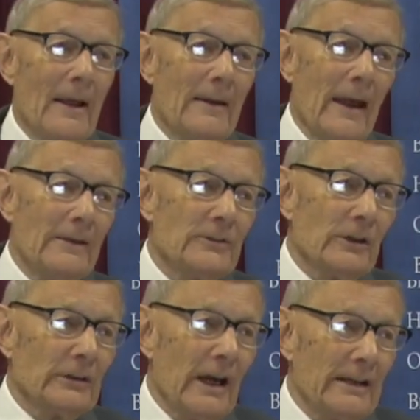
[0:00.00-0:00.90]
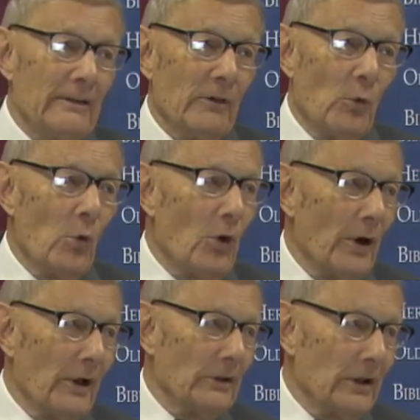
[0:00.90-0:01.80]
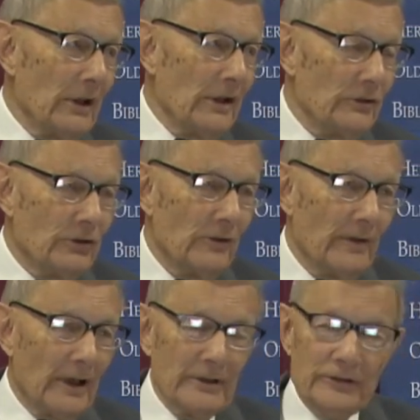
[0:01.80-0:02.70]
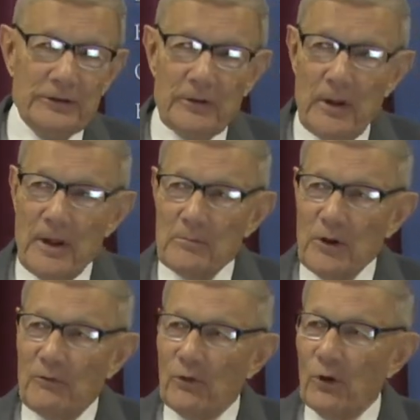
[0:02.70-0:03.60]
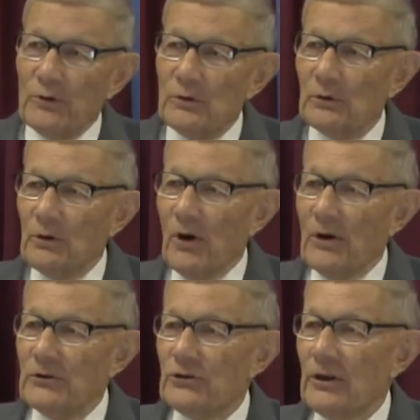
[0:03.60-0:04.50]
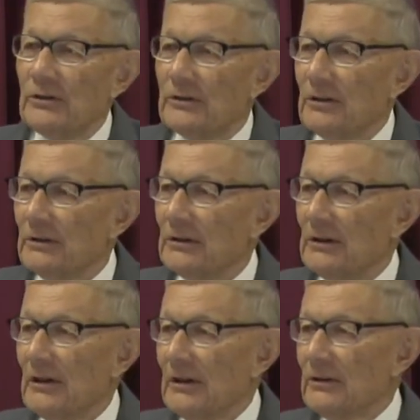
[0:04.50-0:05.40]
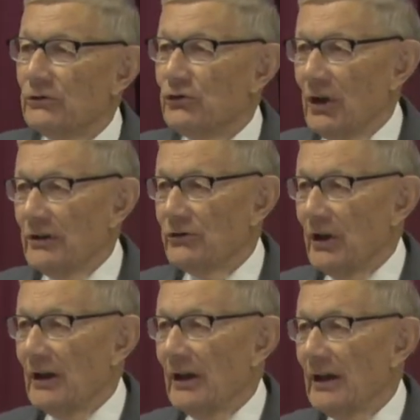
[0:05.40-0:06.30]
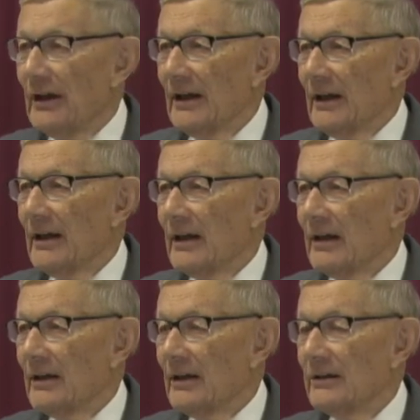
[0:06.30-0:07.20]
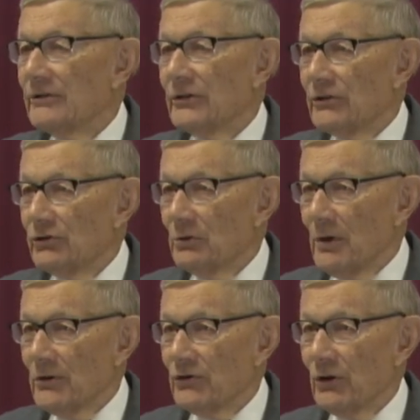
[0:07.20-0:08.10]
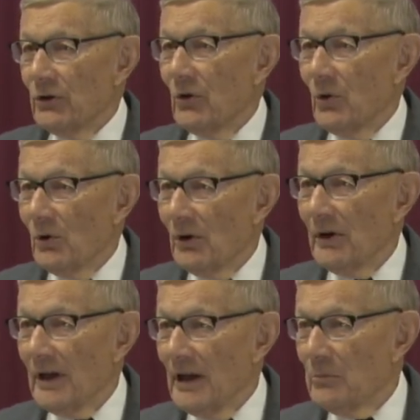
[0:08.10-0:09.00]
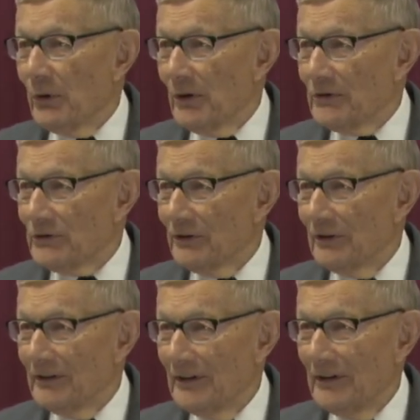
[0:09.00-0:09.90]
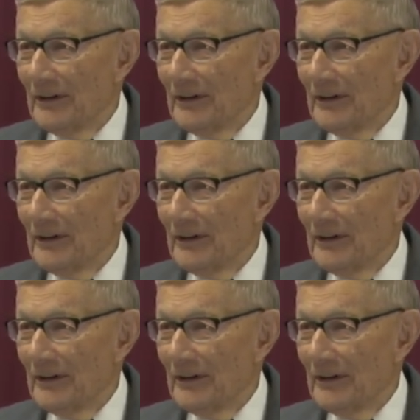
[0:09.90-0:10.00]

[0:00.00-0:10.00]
And that's a kind of a warning to each of us before you launch into judging a situation or a person,